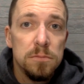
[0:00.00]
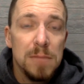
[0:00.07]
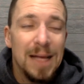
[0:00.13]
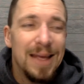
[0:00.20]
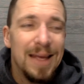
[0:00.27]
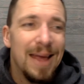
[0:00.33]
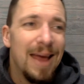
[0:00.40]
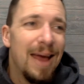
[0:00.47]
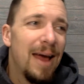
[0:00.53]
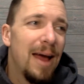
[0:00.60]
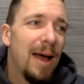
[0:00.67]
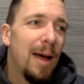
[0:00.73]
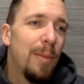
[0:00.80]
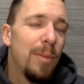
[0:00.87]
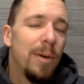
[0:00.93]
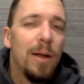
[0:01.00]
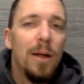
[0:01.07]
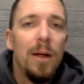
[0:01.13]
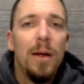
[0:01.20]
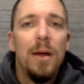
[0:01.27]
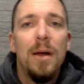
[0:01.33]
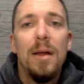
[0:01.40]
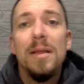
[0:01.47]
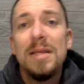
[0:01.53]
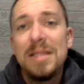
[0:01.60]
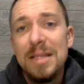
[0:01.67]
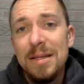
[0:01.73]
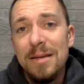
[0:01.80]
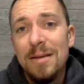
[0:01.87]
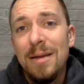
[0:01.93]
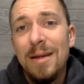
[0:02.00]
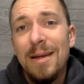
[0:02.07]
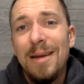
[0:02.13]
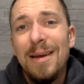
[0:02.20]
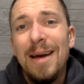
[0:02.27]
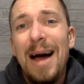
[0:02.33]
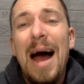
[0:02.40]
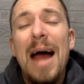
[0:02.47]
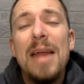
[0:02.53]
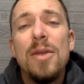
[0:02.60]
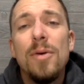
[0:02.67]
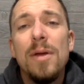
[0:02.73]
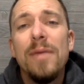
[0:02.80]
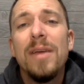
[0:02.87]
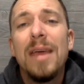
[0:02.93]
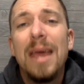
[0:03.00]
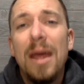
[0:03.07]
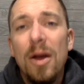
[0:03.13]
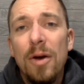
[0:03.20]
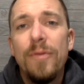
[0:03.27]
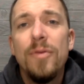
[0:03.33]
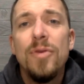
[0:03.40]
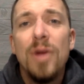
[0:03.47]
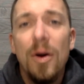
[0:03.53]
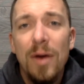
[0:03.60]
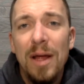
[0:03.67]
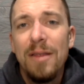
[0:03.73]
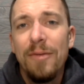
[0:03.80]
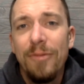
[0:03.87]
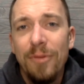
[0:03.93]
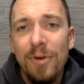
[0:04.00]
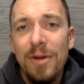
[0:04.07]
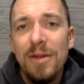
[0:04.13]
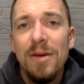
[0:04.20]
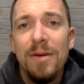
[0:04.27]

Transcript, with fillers: Yeah, but listen, I don't even care if you don't hit the free